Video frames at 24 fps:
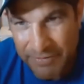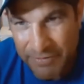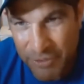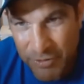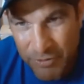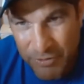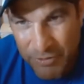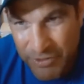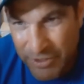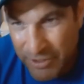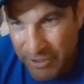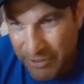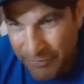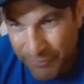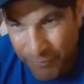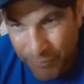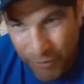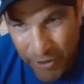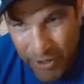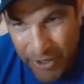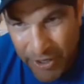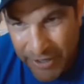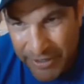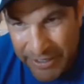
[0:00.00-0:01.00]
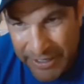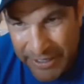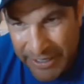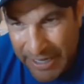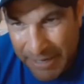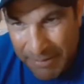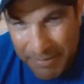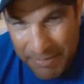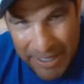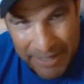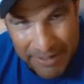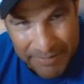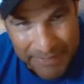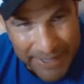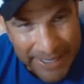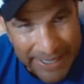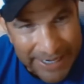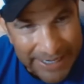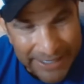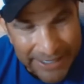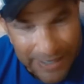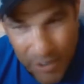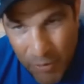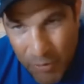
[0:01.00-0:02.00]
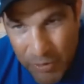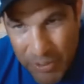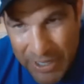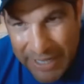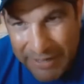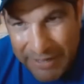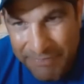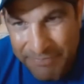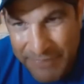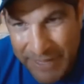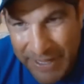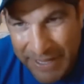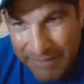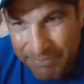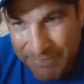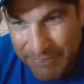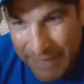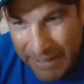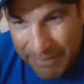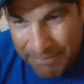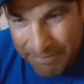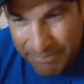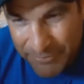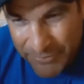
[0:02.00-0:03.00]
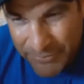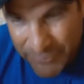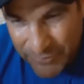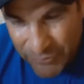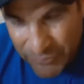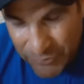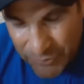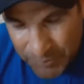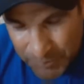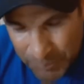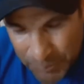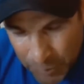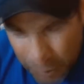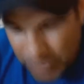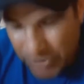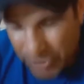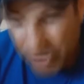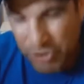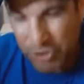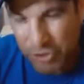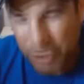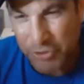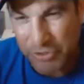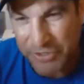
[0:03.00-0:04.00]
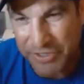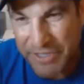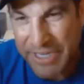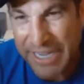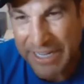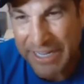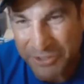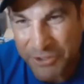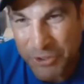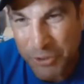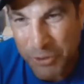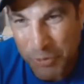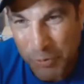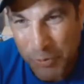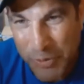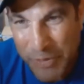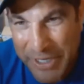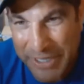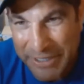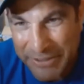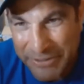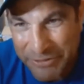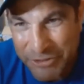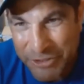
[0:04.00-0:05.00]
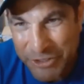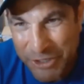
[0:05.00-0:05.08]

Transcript: You was in the front, and I'm like, man, I know I'm pretty sure he's got 2 wins.